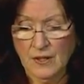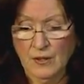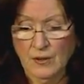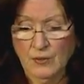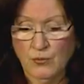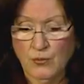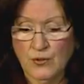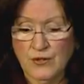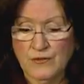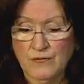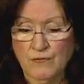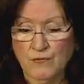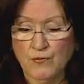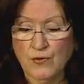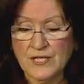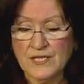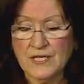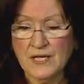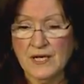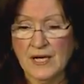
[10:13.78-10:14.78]
with
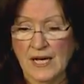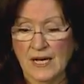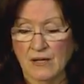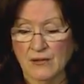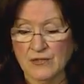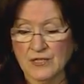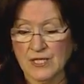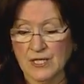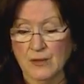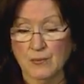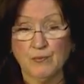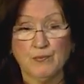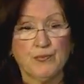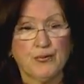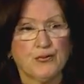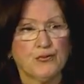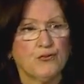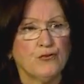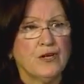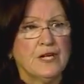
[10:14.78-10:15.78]
written out in
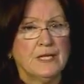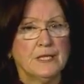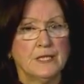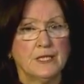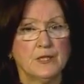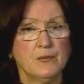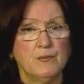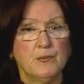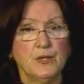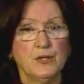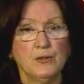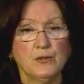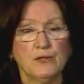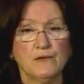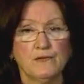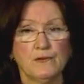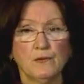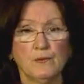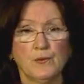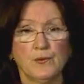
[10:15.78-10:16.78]
print,
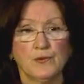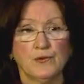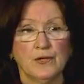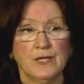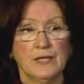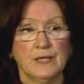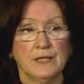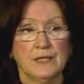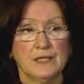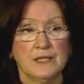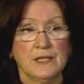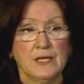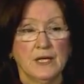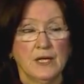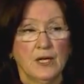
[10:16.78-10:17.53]
beautiful print,